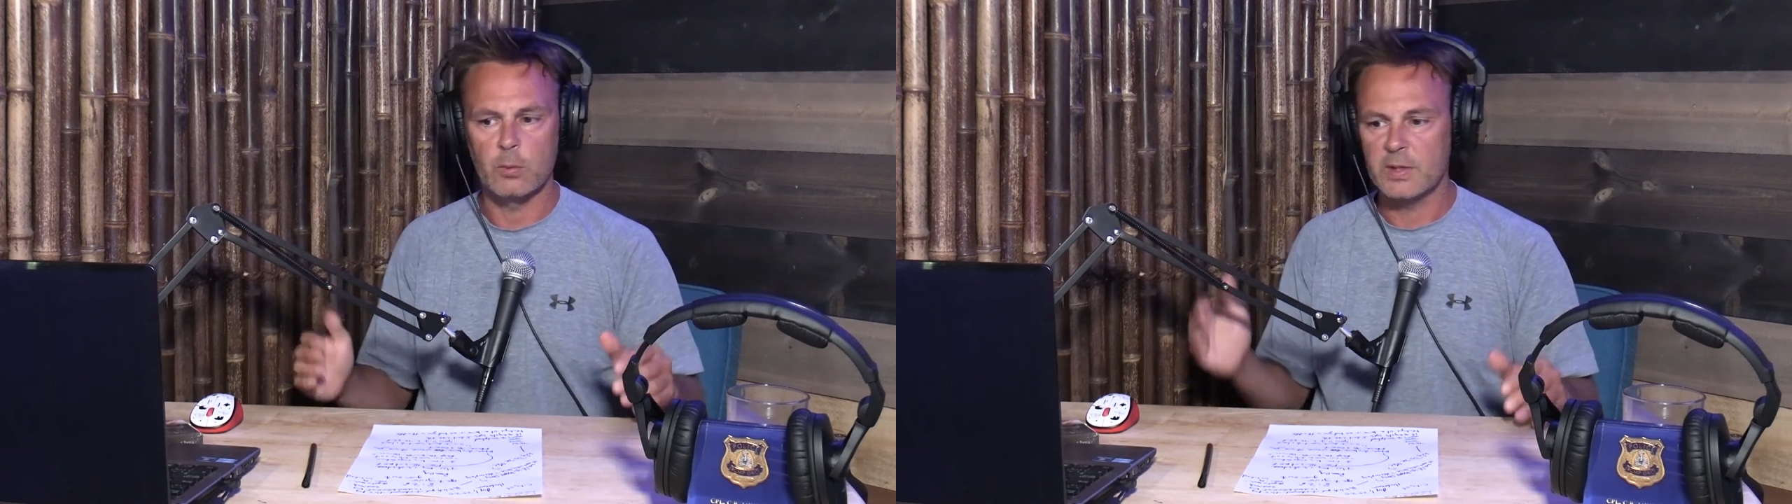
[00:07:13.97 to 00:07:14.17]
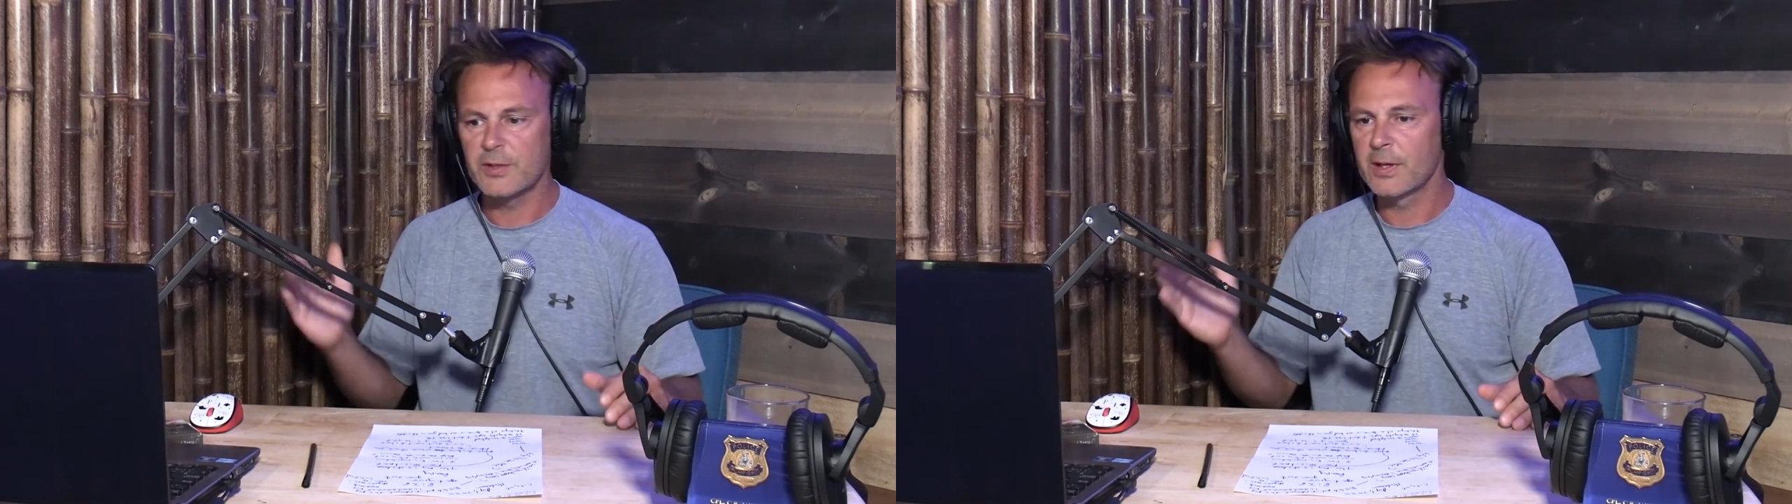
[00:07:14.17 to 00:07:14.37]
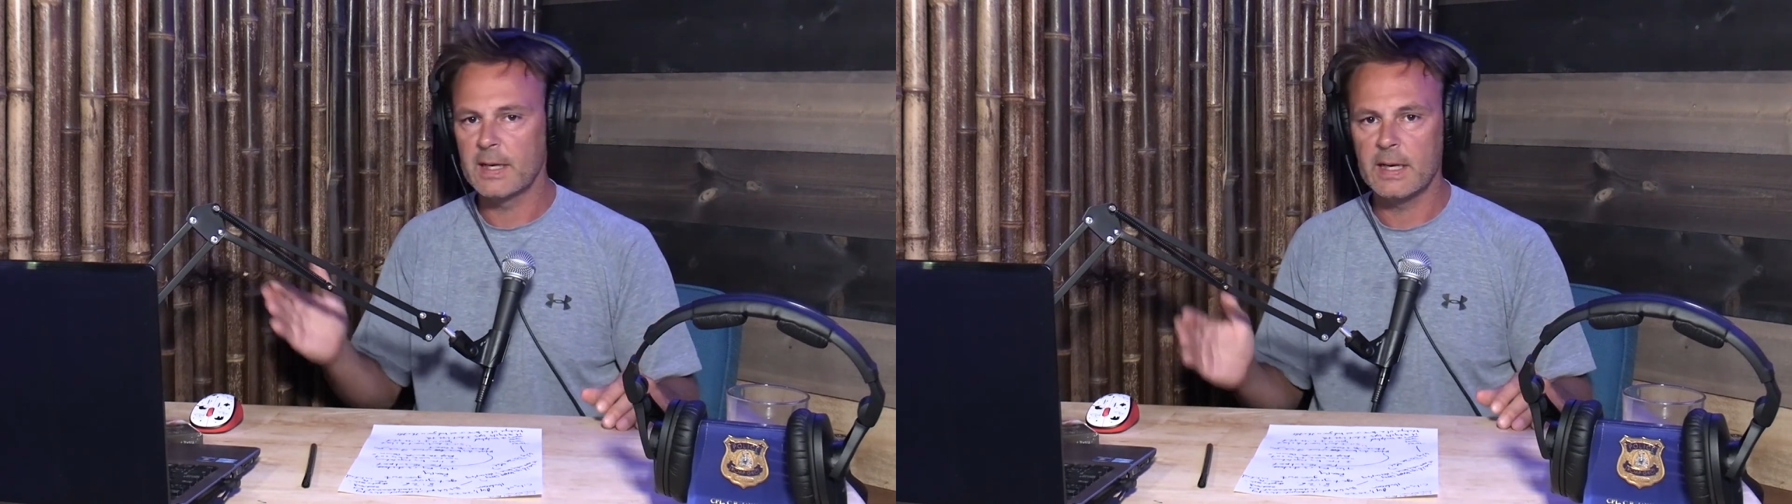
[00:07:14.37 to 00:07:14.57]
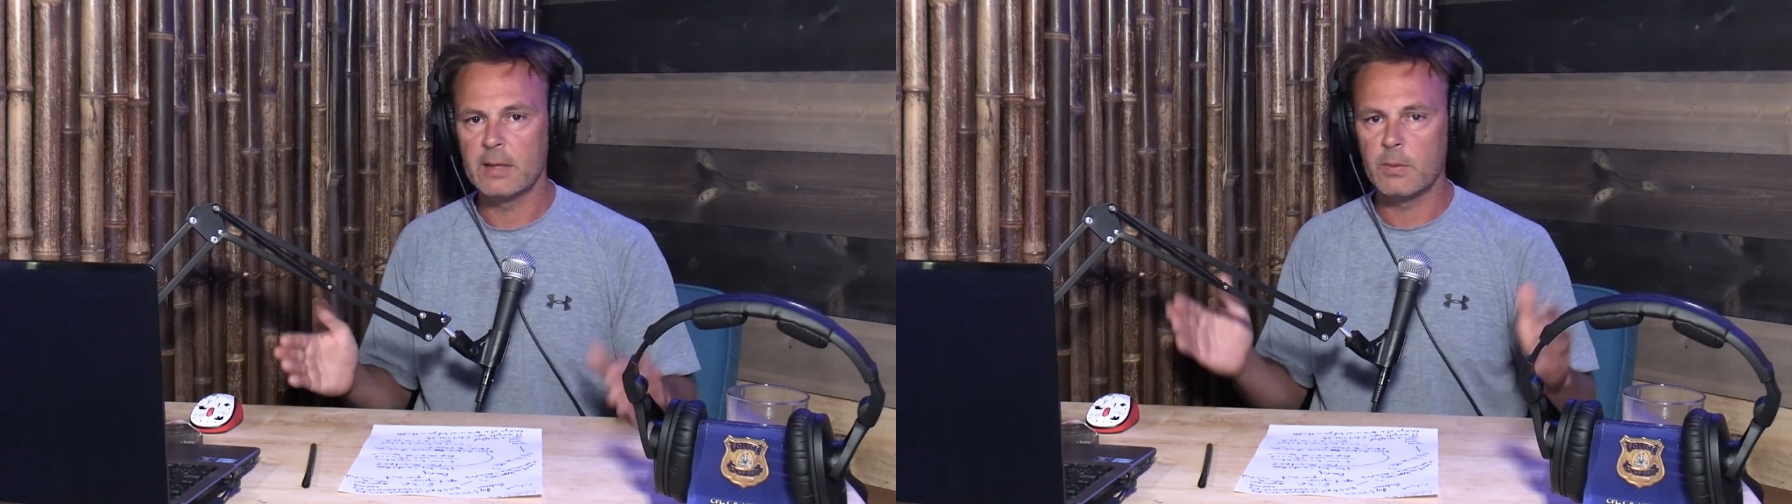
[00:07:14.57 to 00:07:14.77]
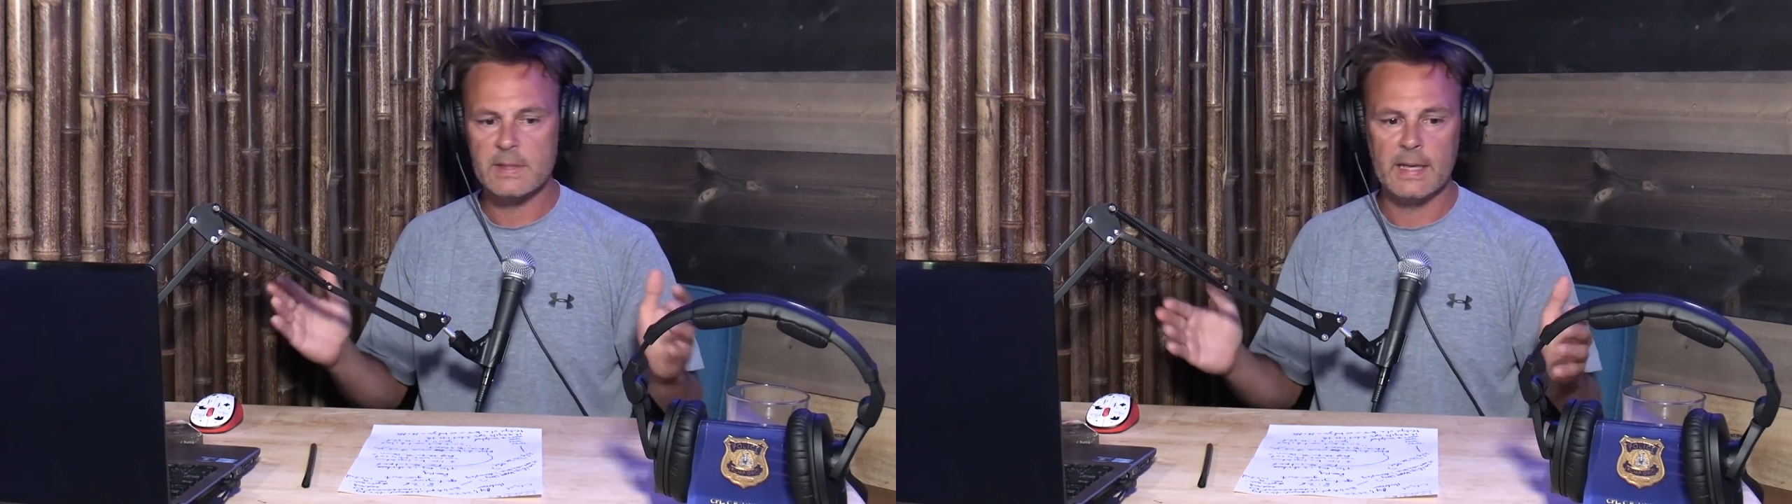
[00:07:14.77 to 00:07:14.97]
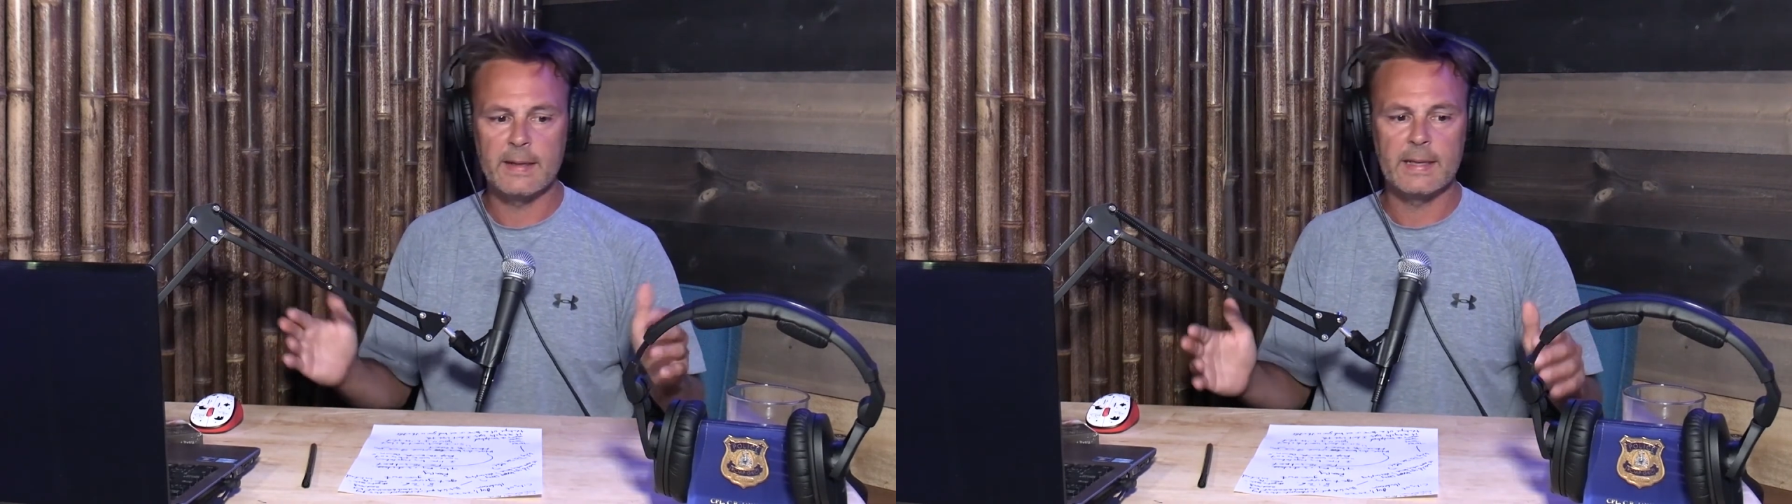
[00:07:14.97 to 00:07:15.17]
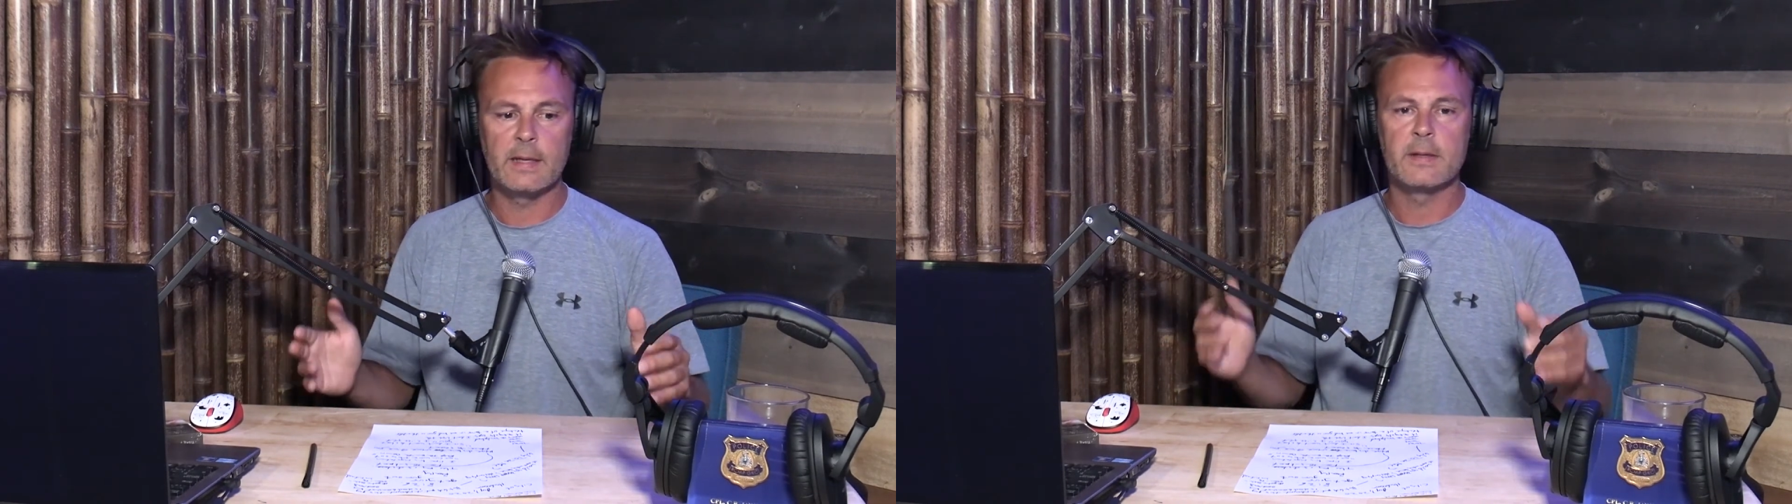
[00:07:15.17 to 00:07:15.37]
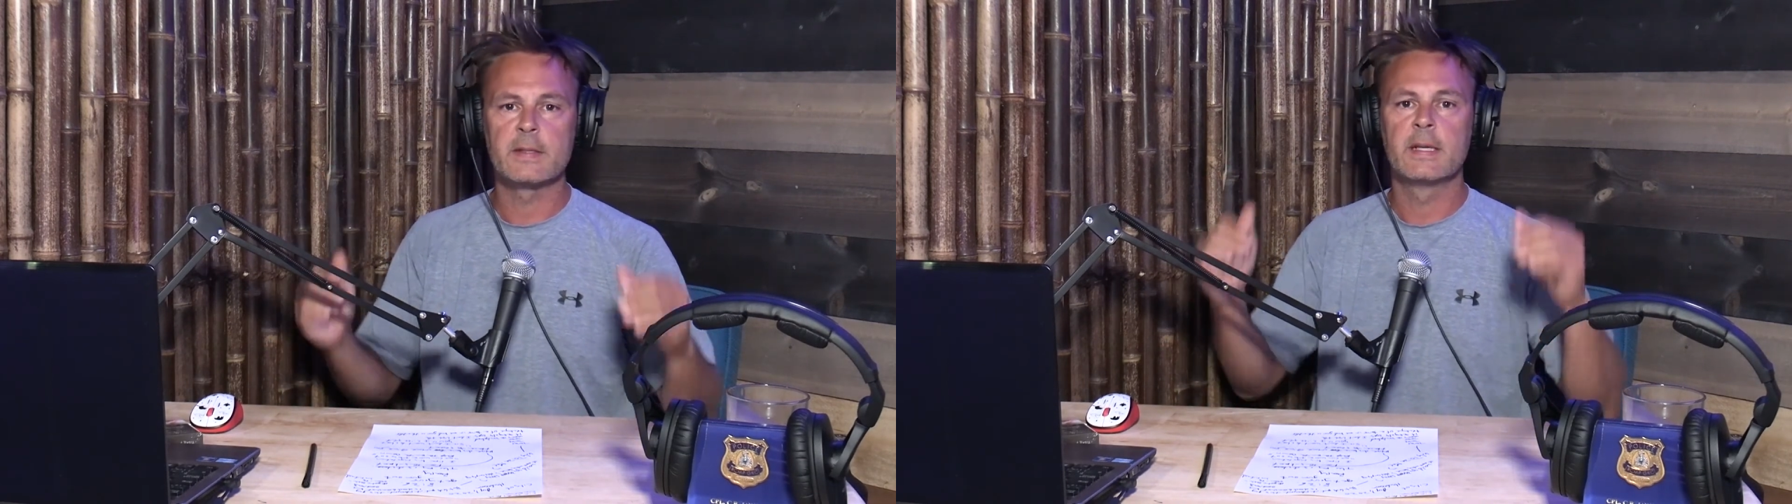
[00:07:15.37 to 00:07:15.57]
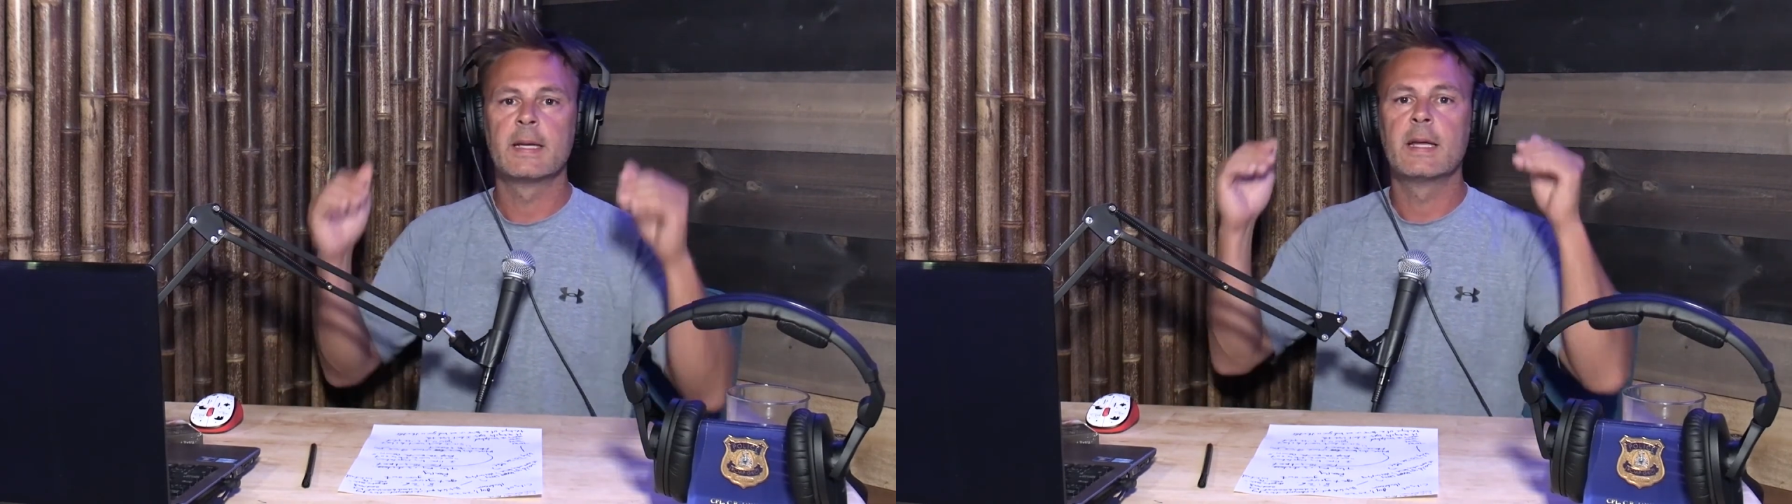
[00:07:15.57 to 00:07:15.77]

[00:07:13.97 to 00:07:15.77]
It wasn't your gun. It wasn't anything else.